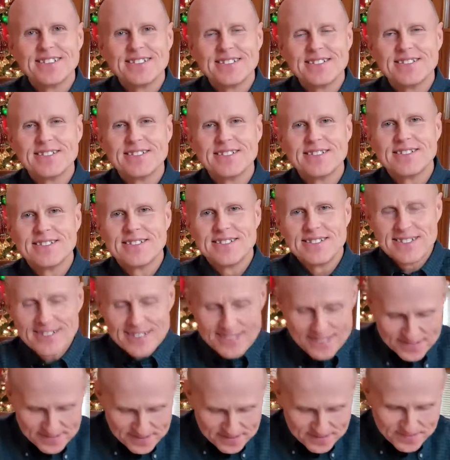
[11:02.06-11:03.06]

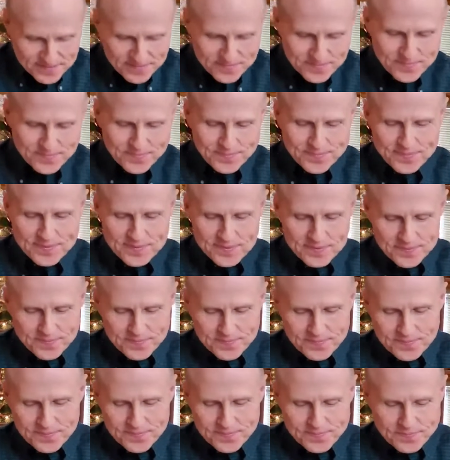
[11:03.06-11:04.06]

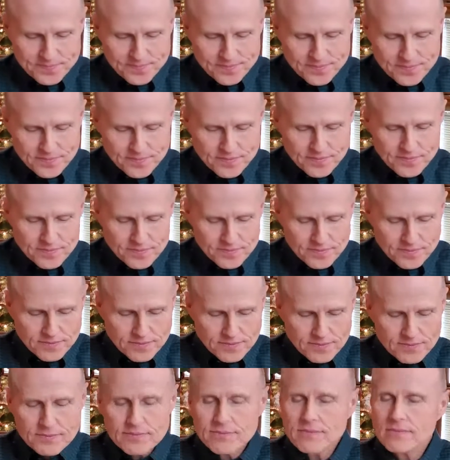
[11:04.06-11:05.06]

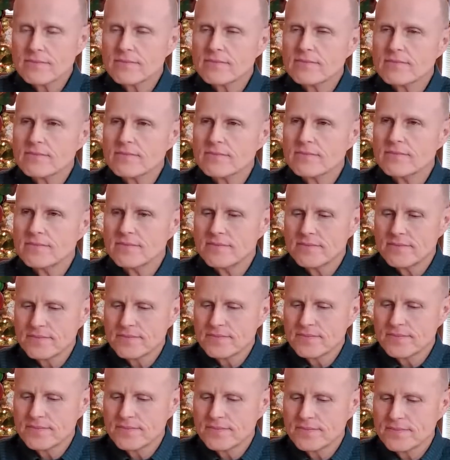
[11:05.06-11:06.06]

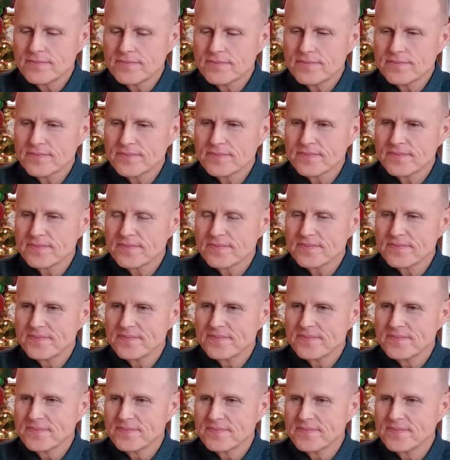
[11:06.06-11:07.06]

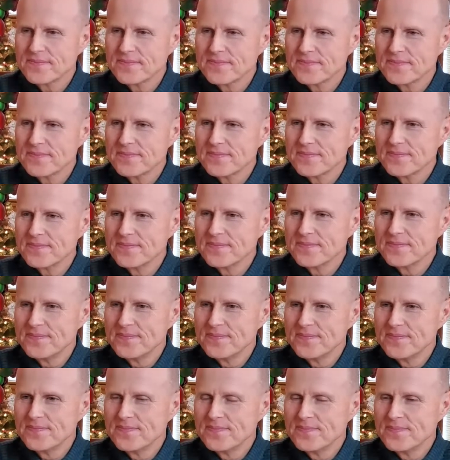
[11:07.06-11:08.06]

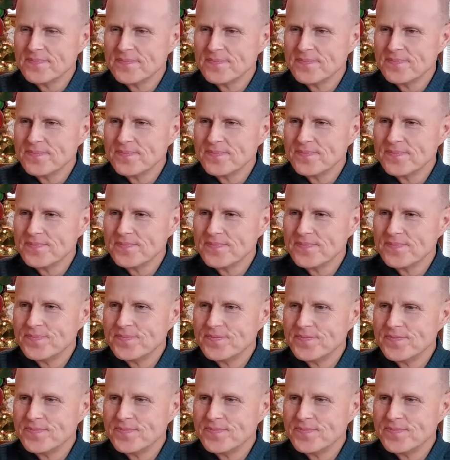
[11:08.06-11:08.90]
(silent)